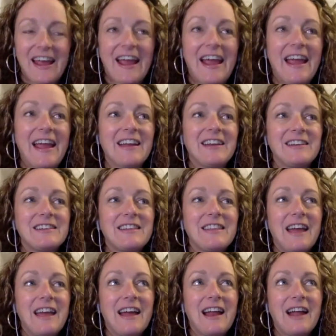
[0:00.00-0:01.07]
and
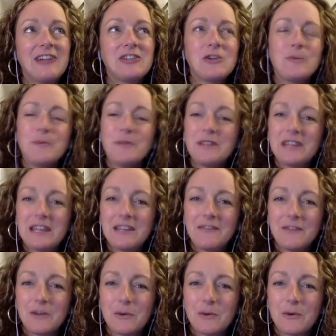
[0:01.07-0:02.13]
that I don't believe
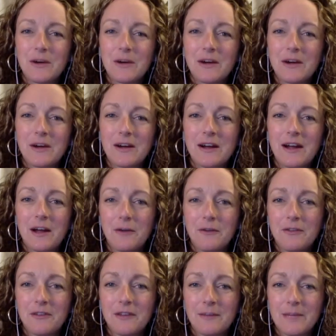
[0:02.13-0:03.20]
your health
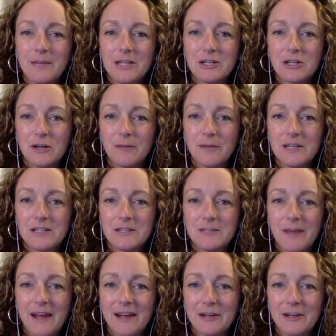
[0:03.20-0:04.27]
can be determined
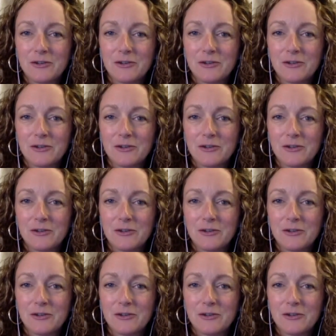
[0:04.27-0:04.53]
by your